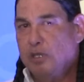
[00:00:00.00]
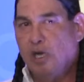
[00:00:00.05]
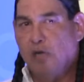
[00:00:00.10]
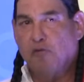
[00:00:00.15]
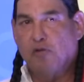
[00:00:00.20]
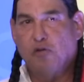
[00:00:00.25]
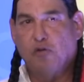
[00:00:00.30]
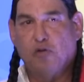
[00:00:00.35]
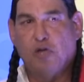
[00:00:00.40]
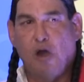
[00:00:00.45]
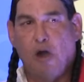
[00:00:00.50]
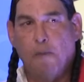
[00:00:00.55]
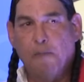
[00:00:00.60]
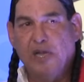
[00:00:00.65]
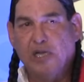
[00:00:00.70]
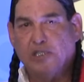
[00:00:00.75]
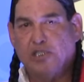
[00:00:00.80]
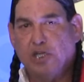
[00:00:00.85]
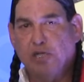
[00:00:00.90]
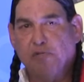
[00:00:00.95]
And I'll
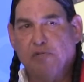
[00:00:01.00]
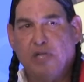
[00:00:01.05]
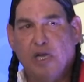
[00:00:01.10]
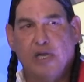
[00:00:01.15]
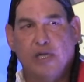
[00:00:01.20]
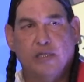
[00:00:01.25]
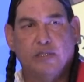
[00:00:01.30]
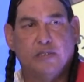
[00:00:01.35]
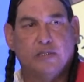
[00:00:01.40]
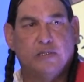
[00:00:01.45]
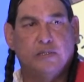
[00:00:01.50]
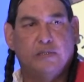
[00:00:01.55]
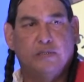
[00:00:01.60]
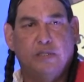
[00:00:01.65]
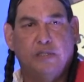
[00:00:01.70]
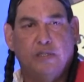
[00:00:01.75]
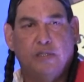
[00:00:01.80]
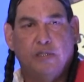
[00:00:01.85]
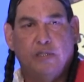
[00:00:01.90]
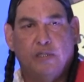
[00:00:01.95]
comment 2 things.
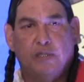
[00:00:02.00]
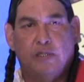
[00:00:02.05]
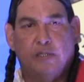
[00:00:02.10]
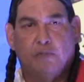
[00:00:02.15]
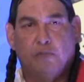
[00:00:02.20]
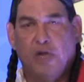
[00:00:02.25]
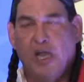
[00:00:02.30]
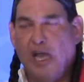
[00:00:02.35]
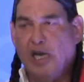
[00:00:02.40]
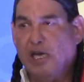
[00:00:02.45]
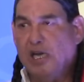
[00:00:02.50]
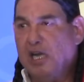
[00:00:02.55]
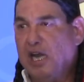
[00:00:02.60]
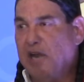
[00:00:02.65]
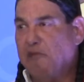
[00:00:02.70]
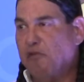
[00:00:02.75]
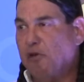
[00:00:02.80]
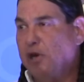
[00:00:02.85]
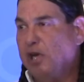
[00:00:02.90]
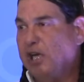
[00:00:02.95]
We had a
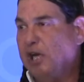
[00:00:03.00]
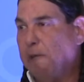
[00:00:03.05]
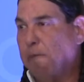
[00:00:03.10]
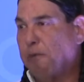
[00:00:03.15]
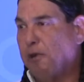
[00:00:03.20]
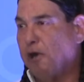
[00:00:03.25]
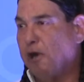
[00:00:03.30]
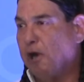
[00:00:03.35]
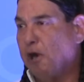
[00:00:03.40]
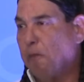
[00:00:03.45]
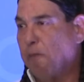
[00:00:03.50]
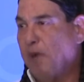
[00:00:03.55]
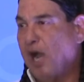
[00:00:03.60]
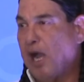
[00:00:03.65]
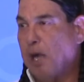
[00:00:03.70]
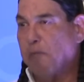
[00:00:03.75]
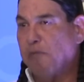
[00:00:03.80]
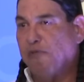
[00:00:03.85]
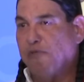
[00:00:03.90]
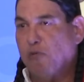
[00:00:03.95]
never-ending prayer
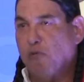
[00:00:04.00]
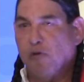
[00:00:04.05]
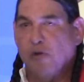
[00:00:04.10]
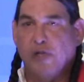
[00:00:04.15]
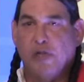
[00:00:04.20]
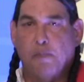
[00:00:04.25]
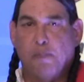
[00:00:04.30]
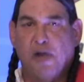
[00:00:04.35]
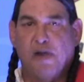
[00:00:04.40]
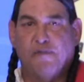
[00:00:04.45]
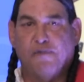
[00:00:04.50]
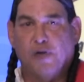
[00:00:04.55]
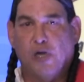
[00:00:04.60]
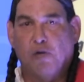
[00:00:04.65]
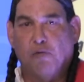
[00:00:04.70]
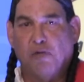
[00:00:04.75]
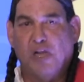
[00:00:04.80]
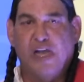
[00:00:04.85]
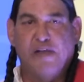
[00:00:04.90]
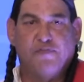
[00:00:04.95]
back before the
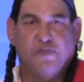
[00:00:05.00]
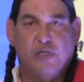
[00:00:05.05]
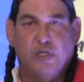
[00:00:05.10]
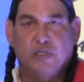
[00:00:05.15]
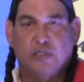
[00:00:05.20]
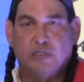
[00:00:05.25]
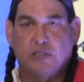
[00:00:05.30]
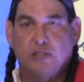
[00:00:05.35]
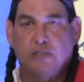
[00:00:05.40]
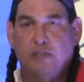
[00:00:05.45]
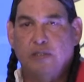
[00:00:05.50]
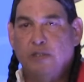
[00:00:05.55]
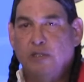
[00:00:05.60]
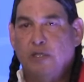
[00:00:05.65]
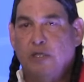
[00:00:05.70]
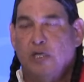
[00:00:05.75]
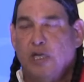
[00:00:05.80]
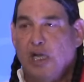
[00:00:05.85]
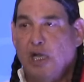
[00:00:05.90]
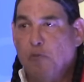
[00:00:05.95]
buffalo left us.
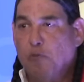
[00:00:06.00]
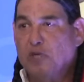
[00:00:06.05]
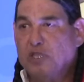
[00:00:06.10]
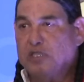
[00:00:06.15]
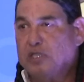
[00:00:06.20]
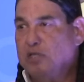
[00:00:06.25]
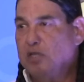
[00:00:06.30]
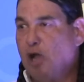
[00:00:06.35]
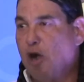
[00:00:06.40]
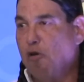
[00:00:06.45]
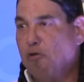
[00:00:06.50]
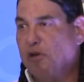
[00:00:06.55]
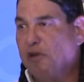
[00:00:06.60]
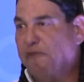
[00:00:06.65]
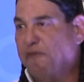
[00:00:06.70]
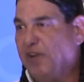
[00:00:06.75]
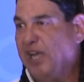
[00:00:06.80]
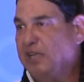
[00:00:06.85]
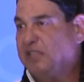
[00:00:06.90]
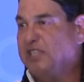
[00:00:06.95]
It was no
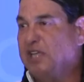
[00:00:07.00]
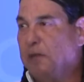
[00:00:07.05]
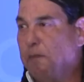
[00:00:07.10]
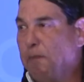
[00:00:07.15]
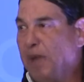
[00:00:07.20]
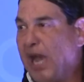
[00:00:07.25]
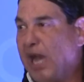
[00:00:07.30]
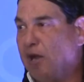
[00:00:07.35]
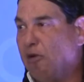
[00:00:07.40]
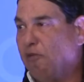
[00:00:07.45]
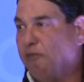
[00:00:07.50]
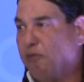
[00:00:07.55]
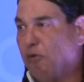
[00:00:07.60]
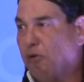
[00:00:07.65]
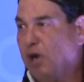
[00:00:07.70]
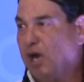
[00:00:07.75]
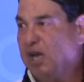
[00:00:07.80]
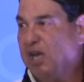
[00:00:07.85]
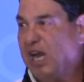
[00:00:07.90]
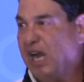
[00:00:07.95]
defeats in battle
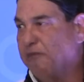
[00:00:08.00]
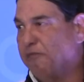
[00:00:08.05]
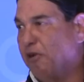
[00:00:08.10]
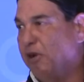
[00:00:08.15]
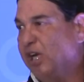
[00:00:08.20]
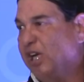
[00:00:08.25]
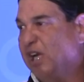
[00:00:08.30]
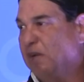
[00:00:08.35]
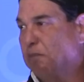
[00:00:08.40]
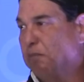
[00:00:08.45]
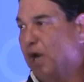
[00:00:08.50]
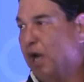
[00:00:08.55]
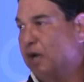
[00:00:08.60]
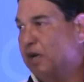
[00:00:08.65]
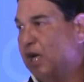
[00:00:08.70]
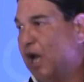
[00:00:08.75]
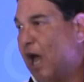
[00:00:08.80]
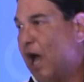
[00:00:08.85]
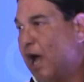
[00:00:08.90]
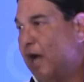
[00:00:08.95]
for a never-ending
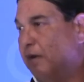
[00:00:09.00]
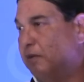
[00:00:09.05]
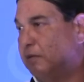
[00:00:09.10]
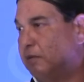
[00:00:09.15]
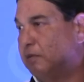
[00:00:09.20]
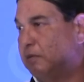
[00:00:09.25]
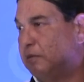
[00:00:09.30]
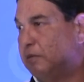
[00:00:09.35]
bloodline.